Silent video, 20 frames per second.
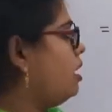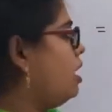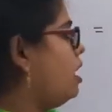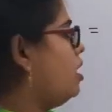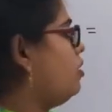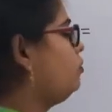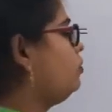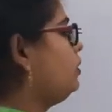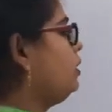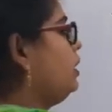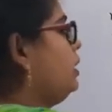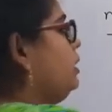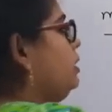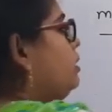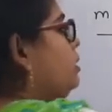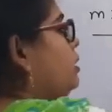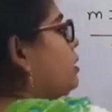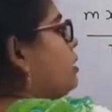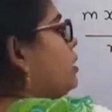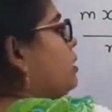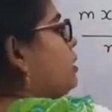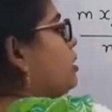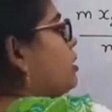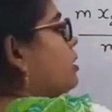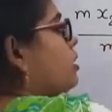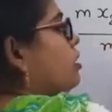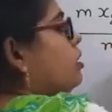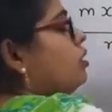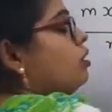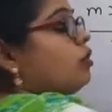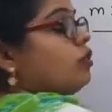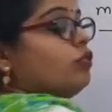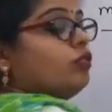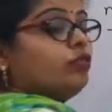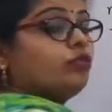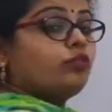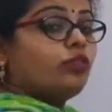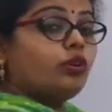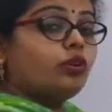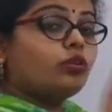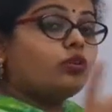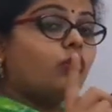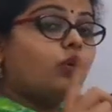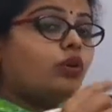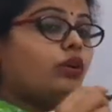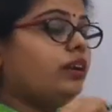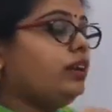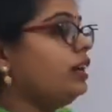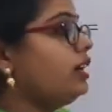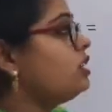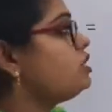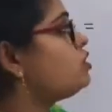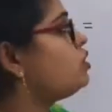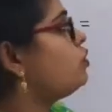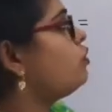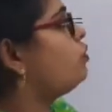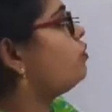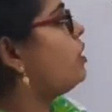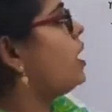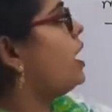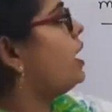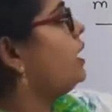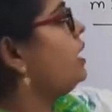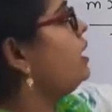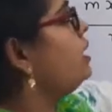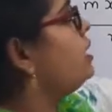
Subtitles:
After it, for coordinates of y,